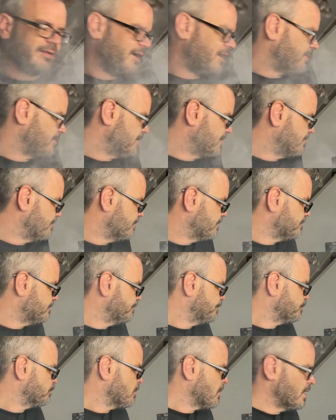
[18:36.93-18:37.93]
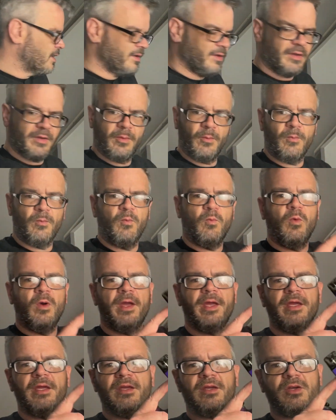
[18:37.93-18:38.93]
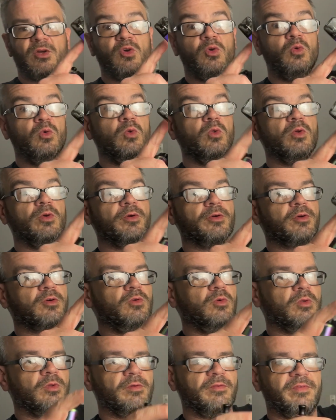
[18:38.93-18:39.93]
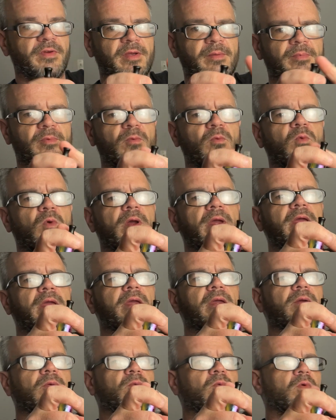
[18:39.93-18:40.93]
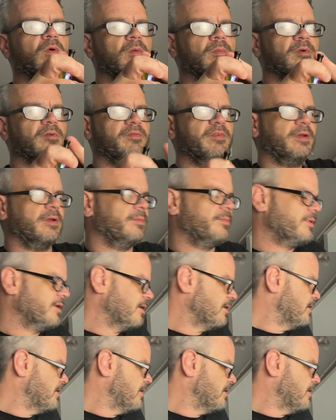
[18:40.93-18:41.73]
I mean, a way cooler vape, way warmer vape.